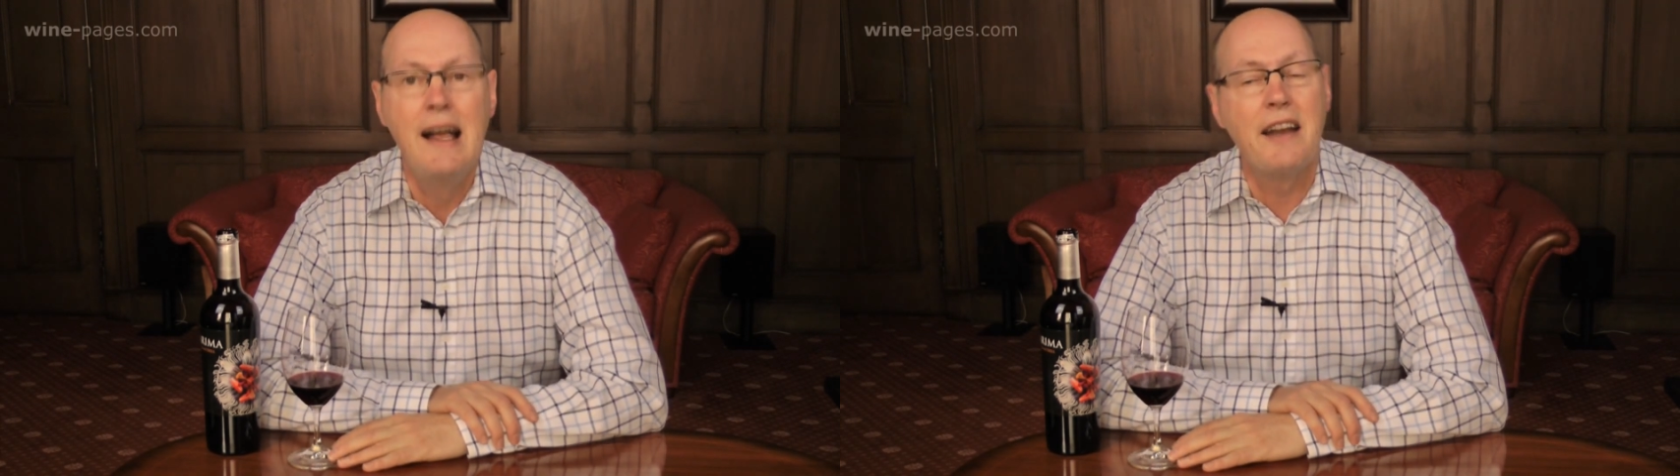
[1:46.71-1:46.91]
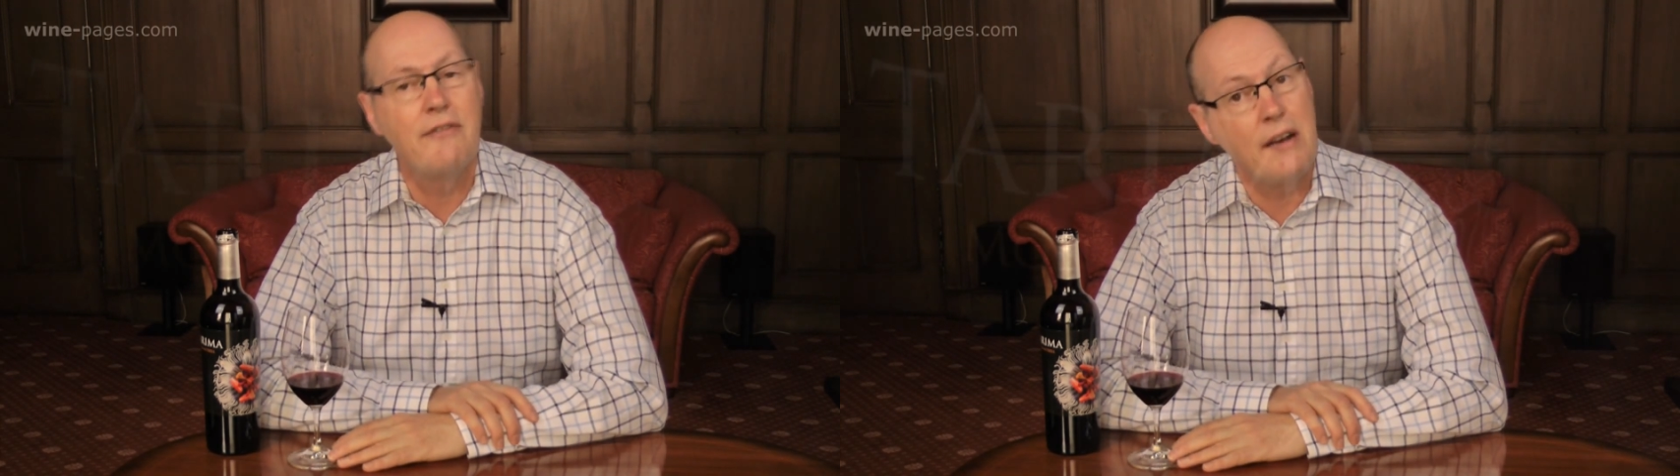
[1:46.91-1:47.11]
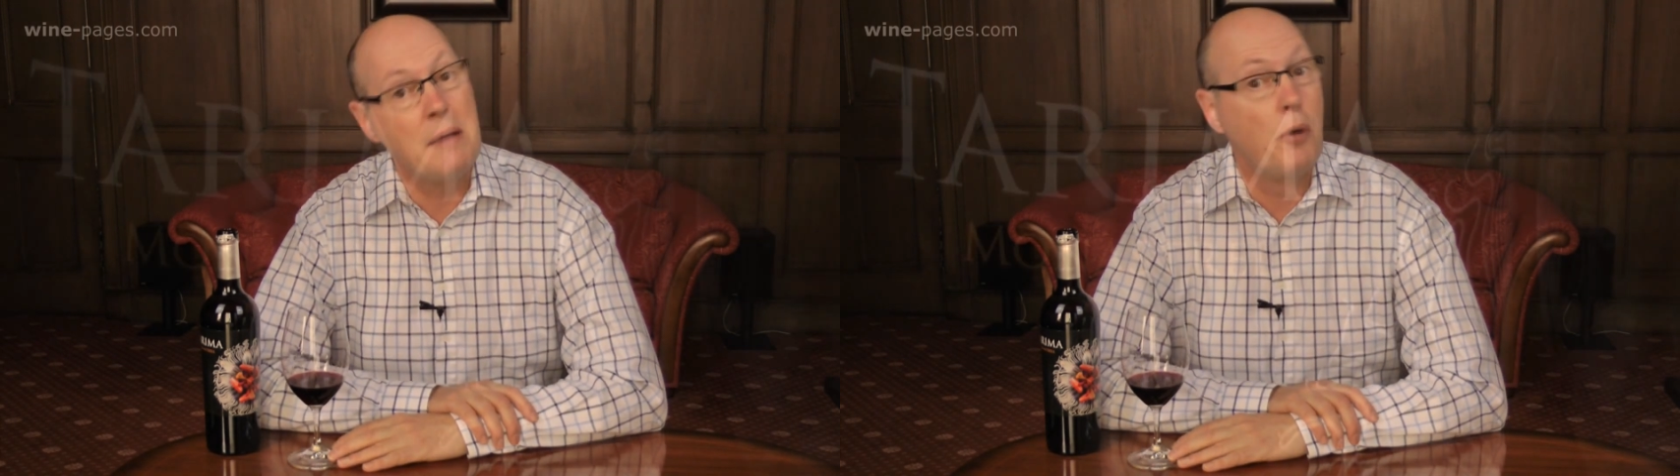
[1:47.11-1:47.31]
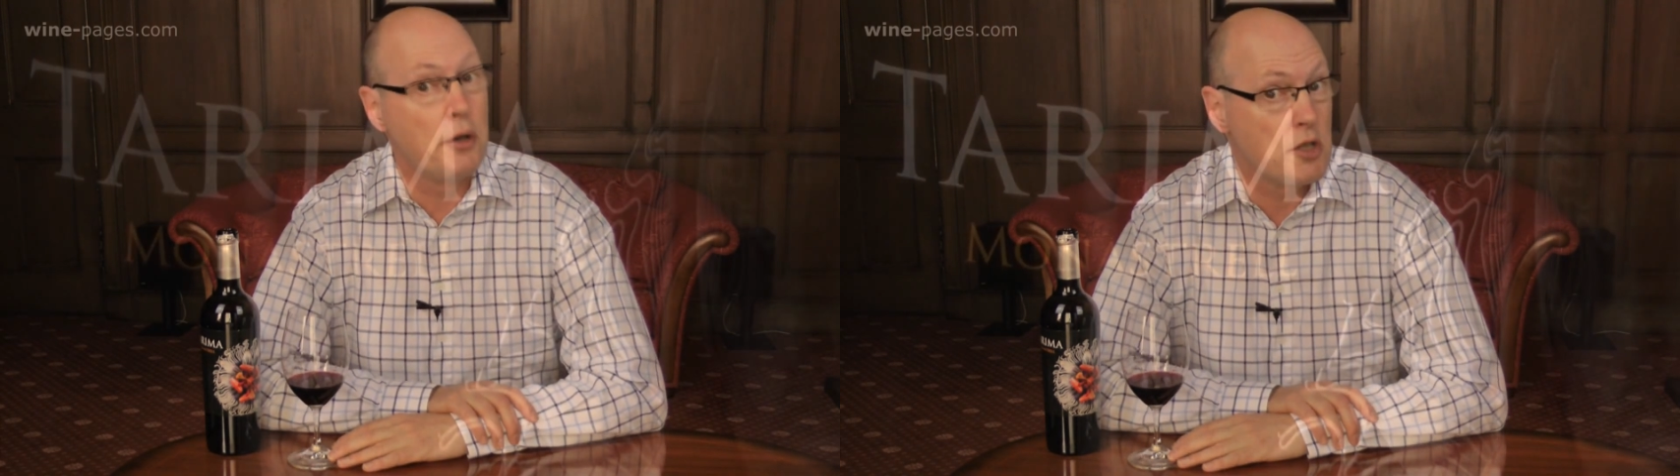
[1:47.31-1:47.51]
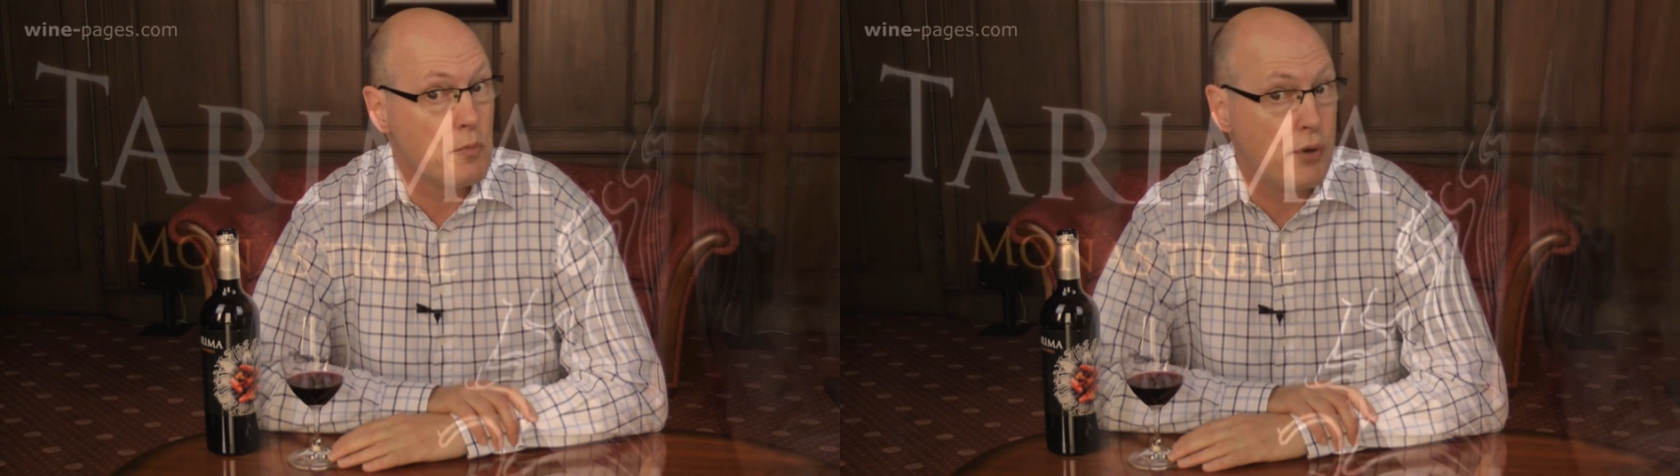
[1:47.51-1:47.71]
at a very
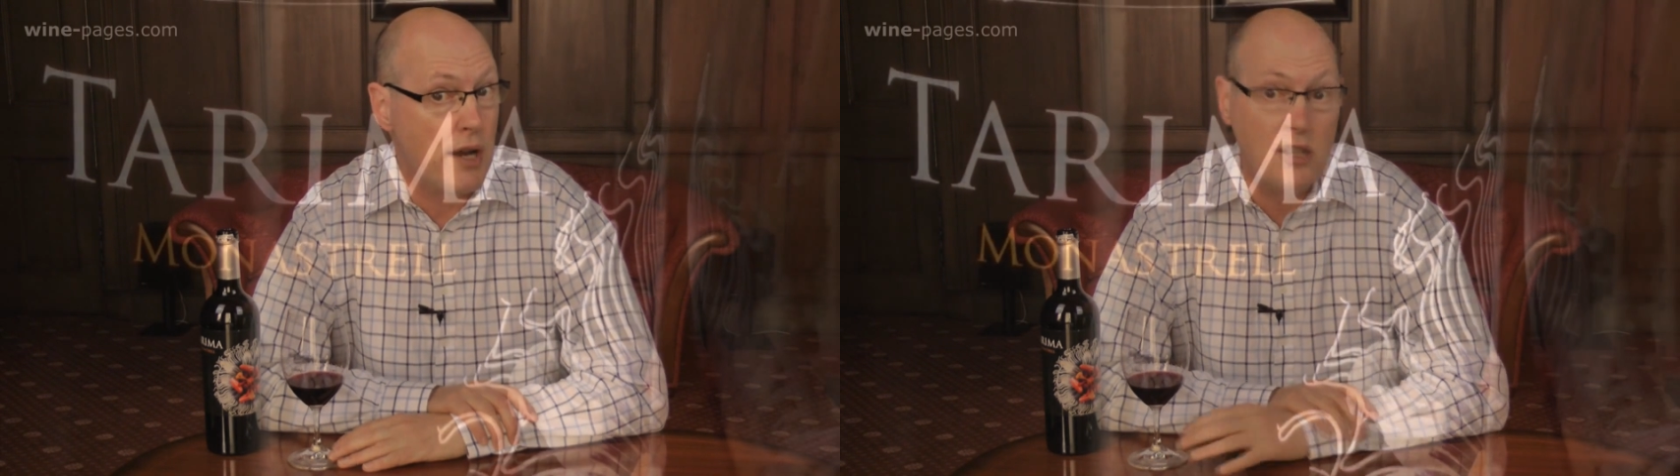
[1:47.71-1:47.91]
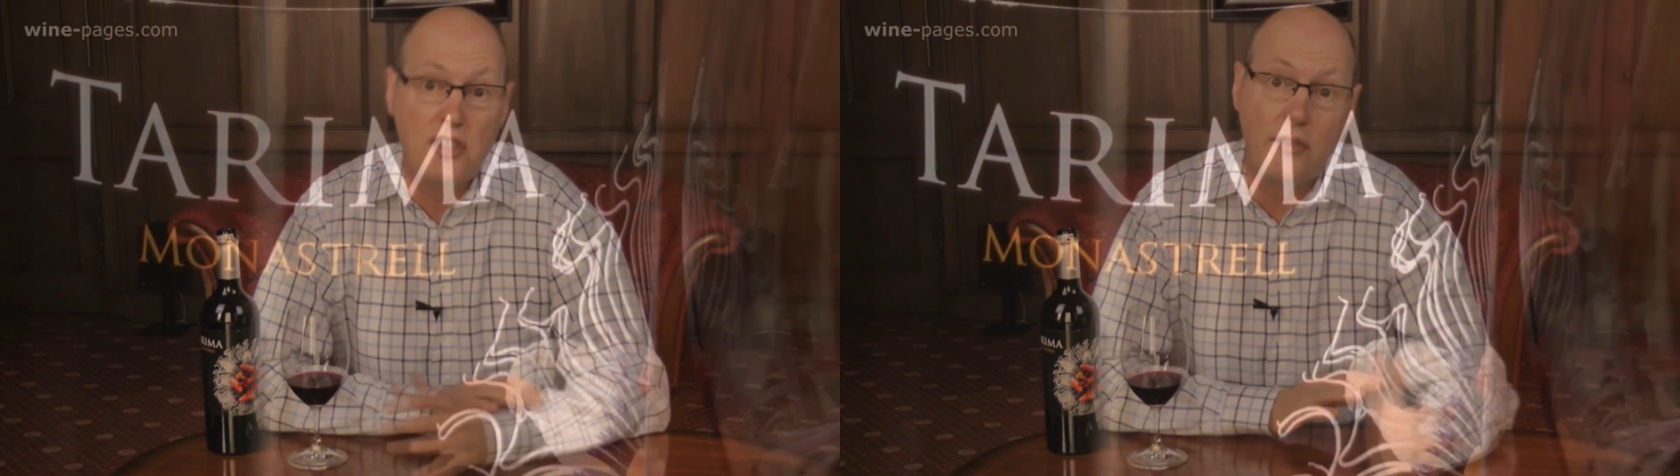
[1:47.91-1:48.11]
modest price,